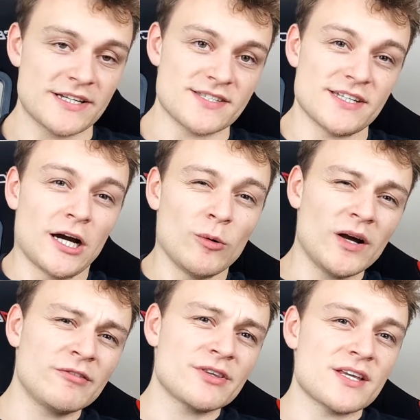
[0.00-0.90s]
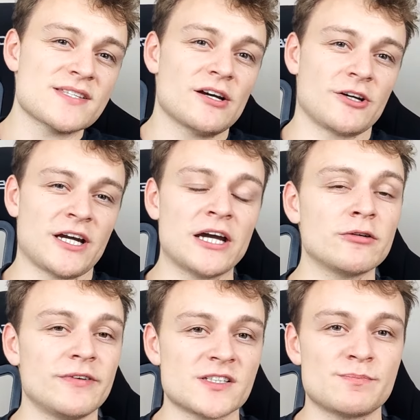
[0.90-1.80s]
AC. However, these are kind
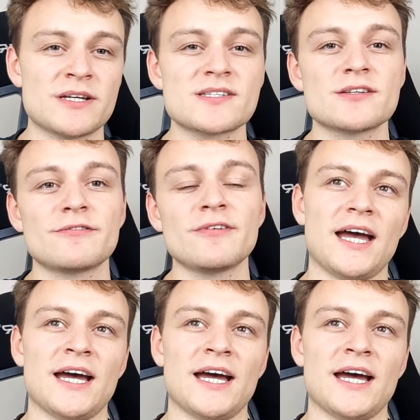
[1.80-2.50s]
of expensive